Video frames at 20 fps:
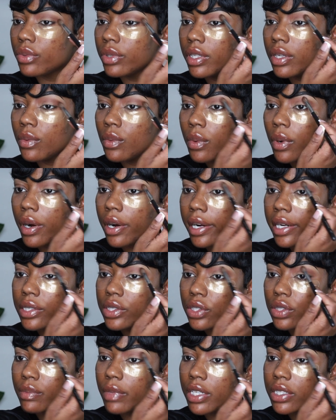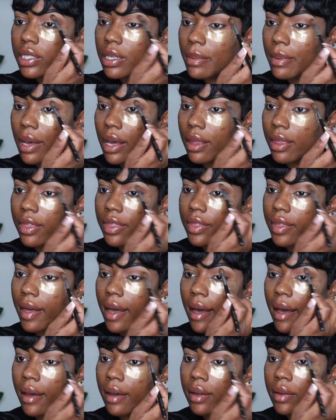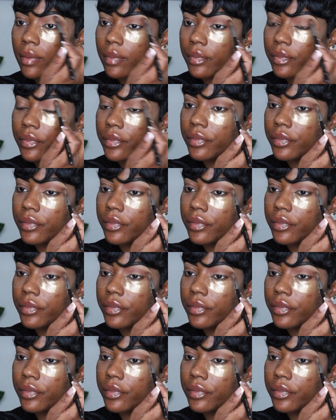really worry too much about that.